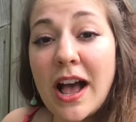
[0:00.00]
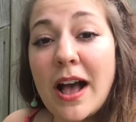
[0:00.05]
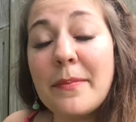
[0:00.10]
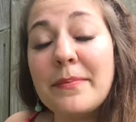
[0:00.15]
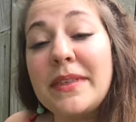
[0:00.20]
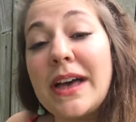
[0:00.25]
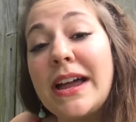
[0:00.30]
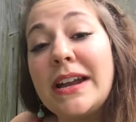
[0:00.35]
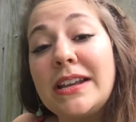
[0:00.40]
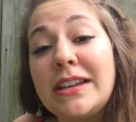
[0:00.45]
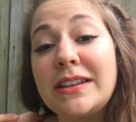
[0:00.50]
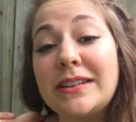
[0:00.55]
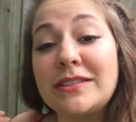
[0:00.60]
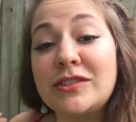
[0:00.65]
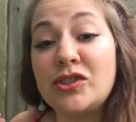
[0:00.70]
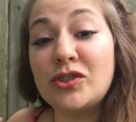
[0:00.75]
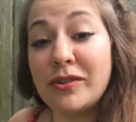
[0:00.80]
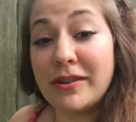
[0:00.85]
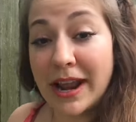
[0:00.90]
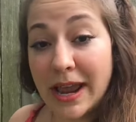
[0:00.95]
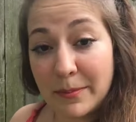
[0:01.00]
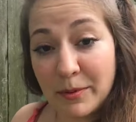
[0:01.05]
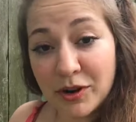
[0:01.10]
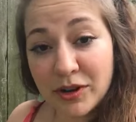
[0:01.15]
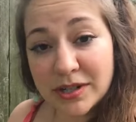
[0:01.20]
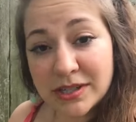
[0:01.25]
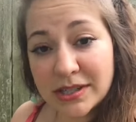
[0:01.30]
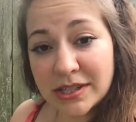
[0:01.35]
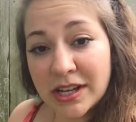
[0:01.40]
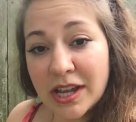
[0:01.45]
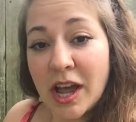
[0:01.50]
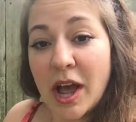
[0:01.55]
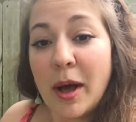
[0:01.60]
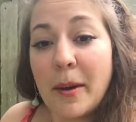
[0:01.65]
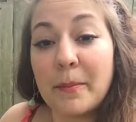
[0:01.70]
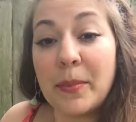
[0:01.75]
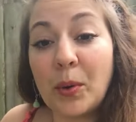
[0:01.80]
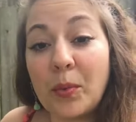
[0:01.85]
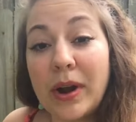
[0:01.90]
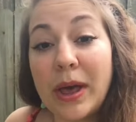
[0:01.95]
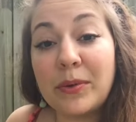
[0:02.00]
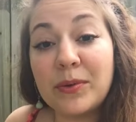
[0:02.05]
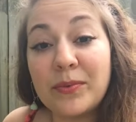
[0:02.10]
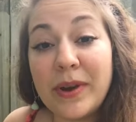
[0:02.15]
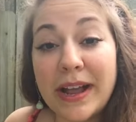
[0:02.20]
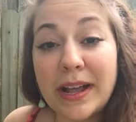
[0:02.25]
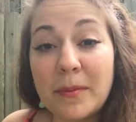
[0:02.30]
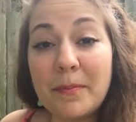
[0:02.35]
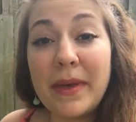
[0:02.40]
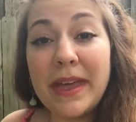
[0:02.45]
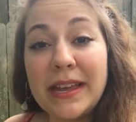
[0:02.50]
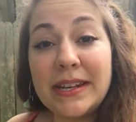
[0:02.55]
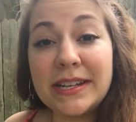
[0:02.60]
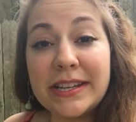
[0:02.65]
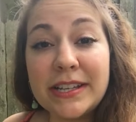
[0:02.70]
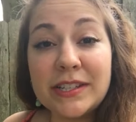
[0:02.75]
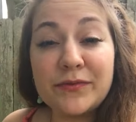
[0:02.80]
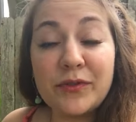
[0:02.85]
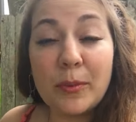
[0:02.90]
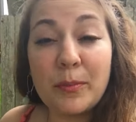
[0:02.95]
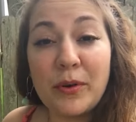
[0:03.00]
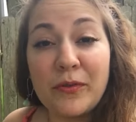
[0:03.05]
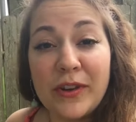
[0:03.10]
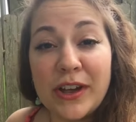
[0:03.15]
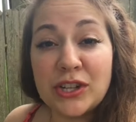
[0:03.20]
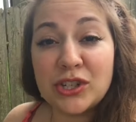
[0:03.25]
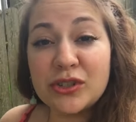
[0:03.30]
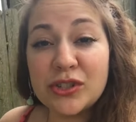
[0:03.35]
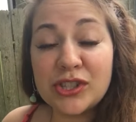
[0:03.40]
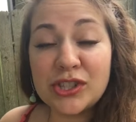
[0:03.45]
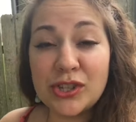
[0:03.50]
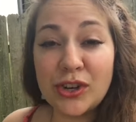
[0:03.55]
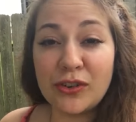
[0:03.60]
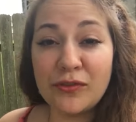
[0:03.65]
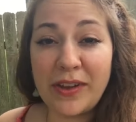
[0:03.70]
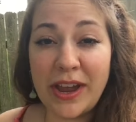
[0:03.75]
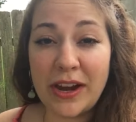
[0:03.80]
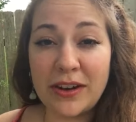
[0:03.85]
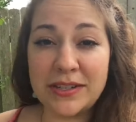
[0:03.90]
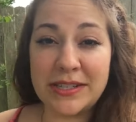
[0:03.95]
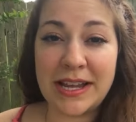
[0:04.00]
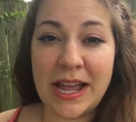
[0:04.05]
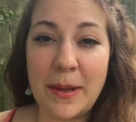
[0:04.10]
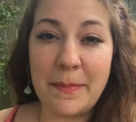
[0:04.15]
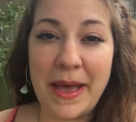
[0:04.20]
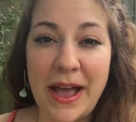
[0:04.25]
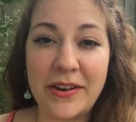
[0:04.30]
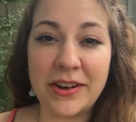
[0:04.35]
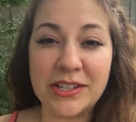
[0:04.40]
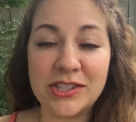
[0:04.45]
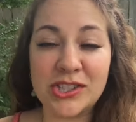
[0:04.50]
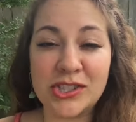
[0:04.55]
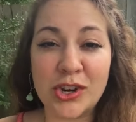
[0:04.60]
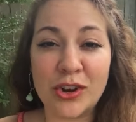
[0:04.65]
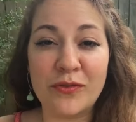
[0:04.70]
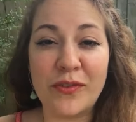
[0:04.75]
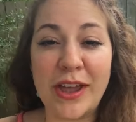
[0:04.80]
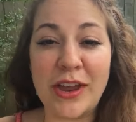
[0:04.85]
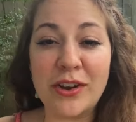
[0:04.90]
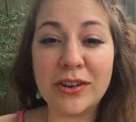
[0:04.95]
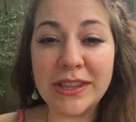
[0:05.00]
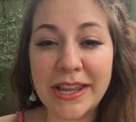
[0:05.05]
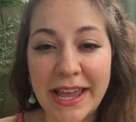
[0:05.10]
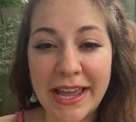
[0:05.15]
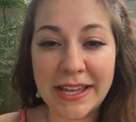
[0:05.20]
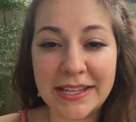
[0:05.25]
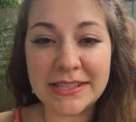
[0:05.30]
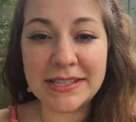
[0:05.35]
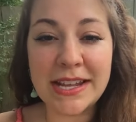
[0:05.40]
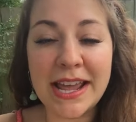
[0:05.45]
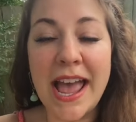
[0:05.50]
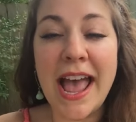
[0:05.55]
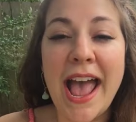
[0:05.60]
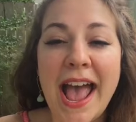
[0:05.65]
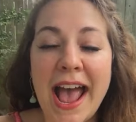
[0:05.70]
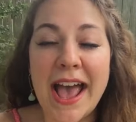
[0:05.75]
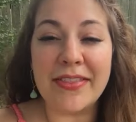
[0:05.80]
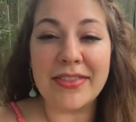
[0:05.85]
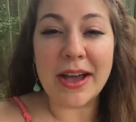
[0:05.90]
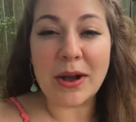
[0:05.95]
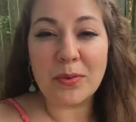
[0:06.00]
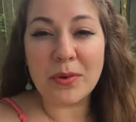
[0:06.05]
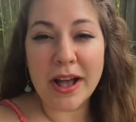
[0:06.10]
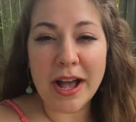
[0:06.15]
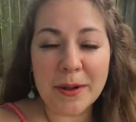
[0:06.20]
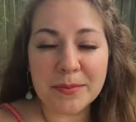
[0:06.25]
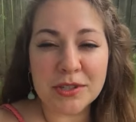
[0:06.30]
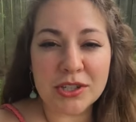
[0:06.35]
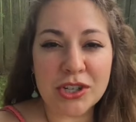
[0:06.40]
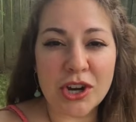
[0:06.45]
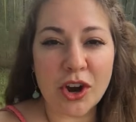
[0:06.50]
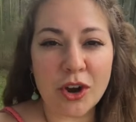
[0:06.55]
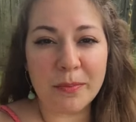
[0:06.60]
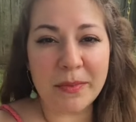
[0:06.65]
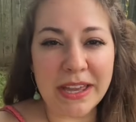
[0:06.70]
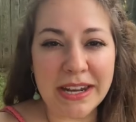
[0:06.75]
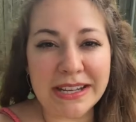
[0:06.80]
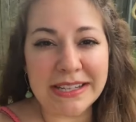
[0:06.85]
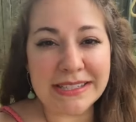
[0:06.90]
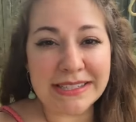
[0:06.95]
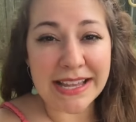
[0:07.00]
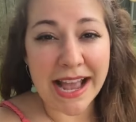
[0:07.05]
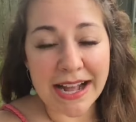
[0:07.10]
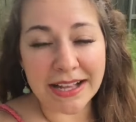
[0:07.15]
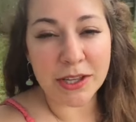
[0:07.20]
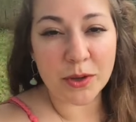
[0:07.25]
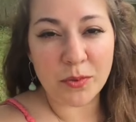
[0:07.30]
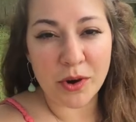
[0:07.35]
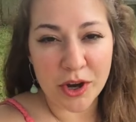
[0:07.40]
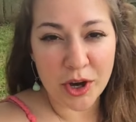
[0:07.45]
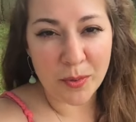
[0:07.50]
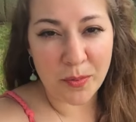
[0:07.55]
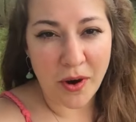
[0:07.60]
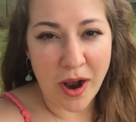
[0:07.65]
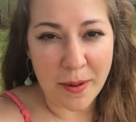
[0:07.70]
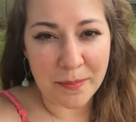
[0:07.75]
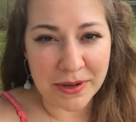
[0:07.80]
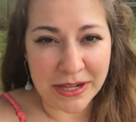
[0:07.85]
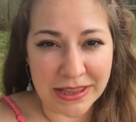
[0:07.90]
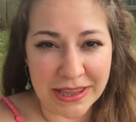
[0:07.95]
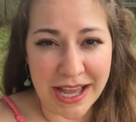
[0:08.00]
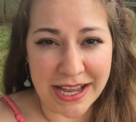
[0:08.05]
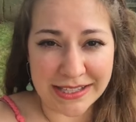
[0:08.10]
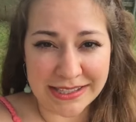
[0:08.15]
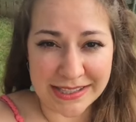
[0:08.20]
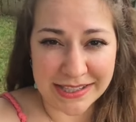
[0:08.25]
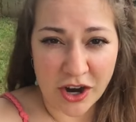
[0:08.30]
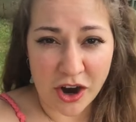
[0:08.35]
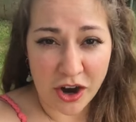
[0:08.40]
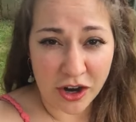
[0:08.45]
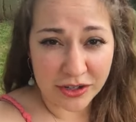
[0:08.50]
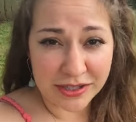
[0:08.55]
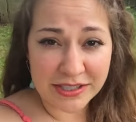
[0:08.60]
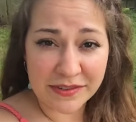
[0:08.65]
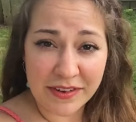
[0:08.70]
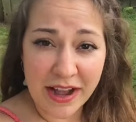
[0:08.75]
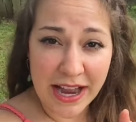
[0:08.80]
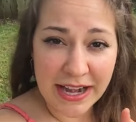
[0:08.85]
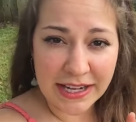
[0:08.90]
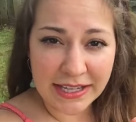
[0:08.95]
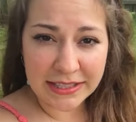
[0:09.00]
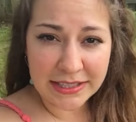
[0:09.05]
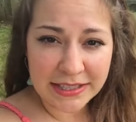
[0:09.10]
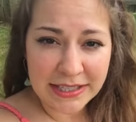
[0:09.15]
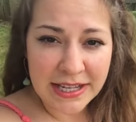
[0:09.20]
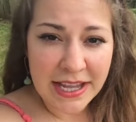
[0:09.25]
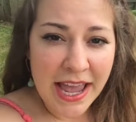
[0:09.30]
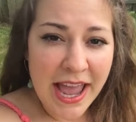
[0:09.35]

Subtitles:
that is your neighbor's. But what I would recommend is for a professional surveyor to come out and survey your land, and that will help determine exactly where your property lines are divided.